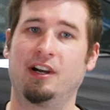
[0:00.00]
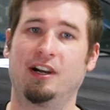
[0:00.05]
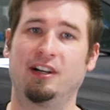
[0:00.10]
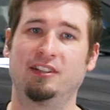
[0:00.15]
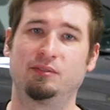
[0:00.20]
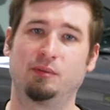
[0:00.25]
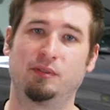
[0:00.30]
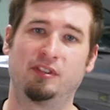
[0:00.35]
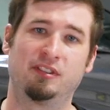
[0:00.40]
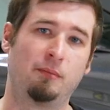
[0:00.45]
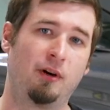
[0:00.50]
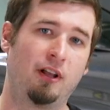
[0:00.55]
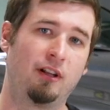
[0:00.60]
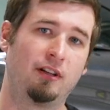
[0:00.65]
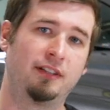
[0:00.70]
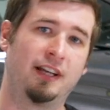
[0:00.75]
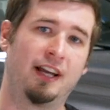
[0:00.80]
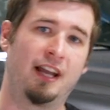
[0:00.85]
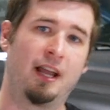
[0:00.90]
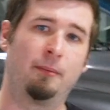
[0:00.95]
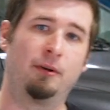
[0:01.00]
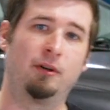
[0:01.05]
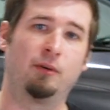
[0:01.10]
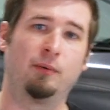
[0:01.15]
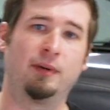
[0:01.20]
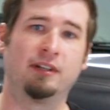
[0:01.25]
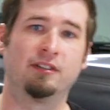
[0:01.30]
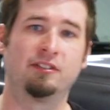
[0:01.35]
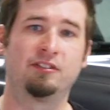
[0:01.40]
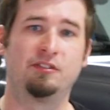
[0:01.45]
cars with smaller diameter
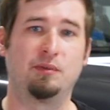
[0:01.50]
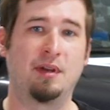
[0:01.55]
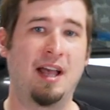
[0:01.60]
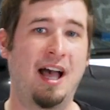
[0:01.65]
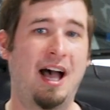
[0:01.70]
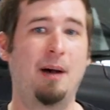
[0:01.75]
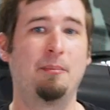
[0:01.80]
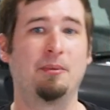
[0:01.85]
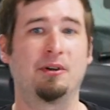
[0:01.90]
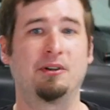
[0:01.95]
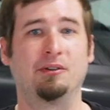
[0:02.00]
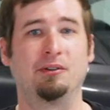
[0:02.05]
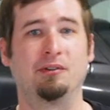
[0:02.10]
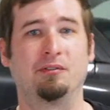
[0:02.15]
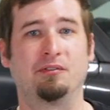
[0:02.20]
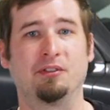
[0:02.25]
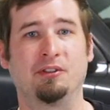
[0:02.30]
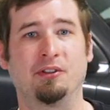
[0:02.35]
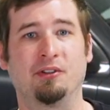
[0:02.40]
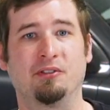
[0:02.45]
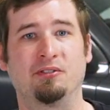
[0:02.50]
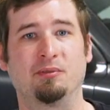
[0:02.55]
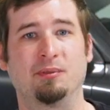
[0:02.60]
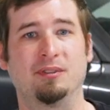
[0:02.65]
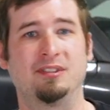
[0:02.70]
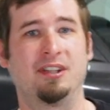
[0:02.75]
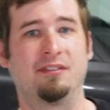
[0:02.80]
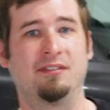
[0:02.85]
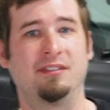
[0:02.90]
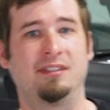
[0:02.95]
wheels to comical for those
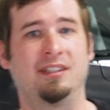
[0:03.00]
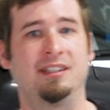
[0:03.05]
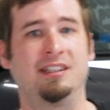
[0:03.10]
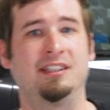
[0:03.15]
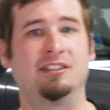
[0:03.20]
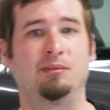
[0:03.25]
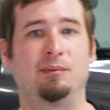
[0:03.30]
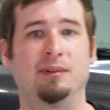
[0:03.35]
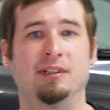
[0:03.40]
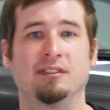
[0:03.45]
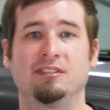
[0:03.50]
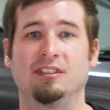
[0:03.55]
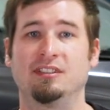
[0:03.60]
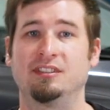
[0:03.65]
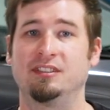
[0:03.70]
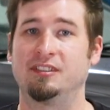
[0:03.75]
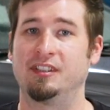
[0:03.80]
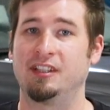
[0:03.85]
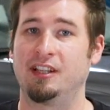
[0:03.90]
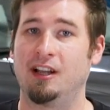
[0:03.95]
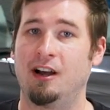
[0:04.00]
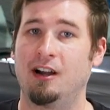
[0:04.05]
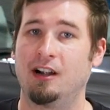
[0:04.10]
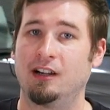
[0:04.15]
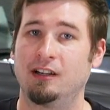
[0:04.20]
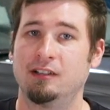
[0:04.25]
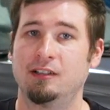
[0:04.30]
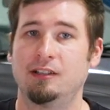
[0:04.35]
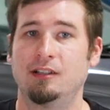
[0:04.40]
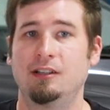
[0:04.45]
with 17-inch wheels such as the
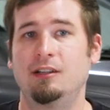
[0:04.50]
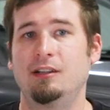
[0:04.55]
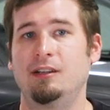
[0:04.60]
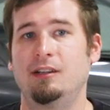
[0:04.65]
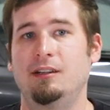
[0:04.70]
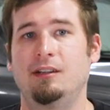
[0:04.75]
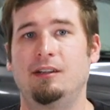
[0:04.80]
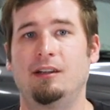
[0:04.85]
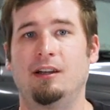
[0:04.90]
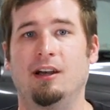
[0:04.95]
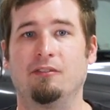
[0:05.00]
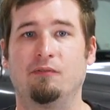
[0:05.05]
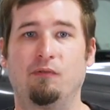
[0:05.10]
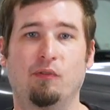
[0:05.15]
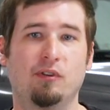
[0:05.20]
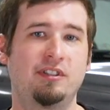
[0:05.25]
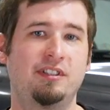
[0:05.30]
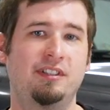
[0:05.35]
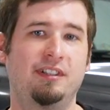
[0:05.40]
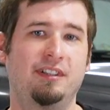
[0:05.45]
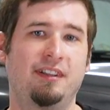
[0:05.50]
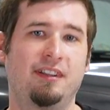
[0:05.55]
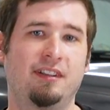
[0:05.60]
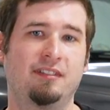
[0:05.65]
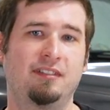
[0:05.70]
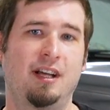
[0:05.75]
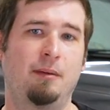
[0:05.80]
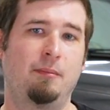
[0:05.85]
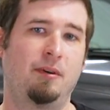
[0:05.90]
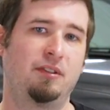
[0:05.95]
R. Unfortunately,
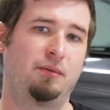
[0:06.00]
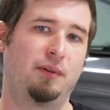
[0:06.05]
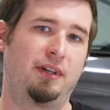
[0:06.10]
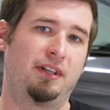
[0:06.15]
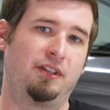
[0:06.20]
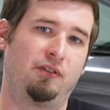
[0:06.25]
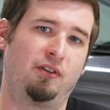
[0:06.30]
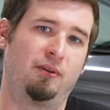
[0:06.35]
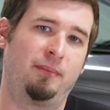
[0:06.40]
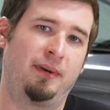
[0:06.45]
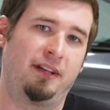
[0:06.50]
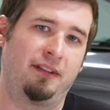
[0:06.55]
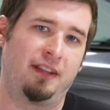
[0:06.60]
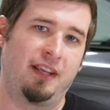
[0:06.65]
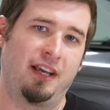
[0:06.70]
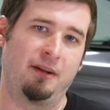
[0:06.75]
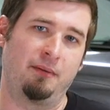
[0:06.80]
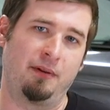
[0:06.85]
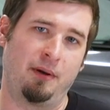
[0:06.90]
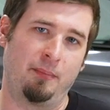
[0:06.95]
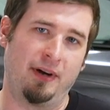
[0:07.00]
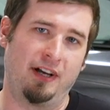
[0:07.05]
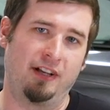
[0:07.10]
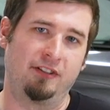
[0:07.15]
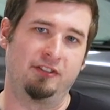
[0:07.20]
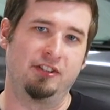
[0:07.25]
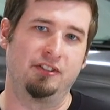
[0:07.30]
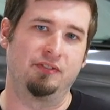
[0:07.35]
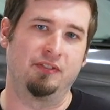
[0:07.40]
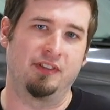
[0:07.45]
there's not much we could do about that.
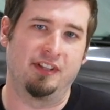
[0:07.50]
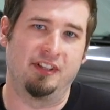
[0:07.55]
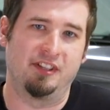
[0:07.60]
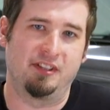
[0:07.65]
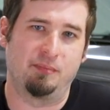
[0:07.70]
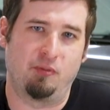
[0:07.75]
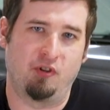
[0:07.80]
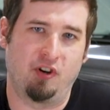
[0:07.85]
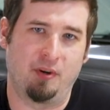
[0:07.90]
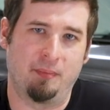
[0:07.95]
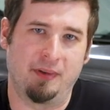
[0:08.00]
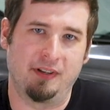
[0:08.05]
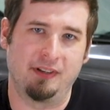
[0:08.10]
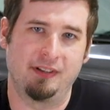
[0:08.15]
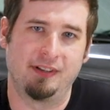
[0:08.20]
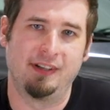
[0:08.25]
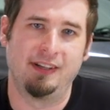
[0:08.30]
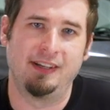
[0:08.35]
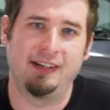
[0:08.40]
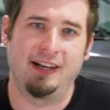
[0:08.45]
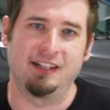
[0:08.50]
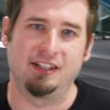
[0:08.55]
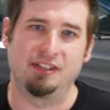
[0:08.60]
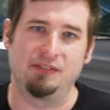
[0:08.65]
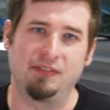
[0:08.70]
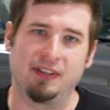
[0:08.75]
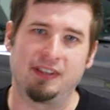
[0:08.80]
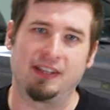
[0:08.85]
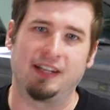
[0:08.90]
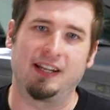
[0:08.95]
Apologies for the disappointment. I
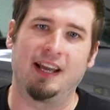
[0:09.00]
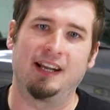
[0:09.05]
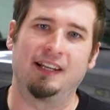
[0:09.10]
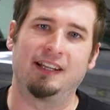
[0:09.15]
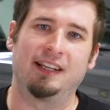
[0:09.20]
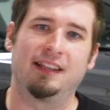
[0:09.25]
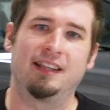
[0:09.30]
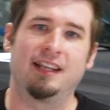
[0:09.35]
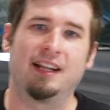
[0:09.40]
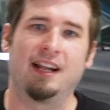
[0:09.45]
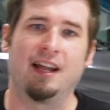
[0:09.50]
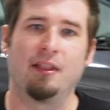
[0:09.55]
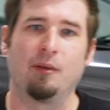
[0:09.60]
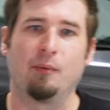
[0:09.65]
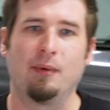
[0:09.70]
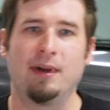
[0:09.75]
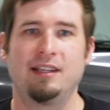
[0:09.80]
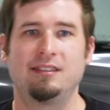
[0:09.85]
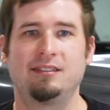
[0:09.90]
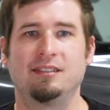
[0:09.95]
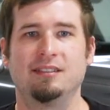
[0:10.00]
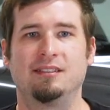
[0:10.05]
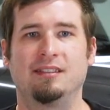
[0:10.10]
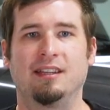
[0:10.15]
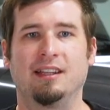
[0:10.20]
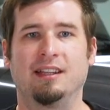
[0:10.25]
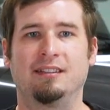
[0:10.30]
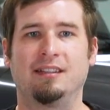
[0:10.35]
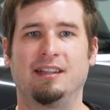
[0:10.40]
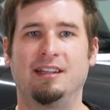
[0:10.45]
just felt that I had to get that out of the way since
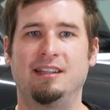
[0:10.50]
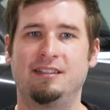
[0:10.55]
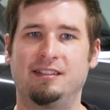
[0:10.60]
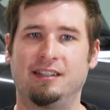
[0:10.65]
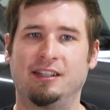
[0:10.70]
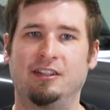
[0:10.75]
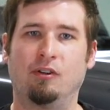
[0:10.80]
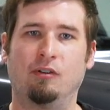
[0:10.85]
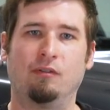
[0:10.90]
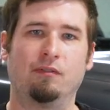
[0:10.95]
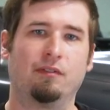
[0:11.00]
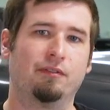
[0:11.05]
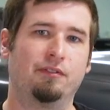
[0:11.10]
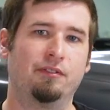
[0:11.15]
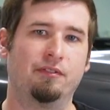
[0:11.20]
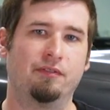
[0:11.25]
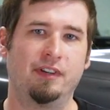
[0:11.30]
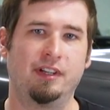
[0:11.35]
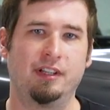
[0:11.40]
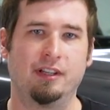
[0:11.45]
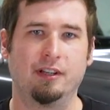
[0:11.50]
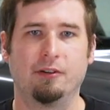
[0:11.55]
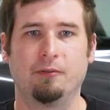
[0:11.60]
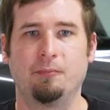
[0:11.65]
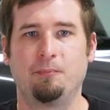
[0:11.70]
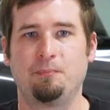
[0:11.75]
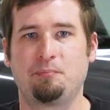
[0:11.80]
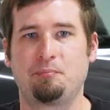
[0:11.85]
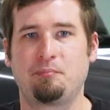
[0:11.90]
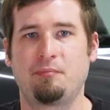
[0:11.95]
this is an overview video.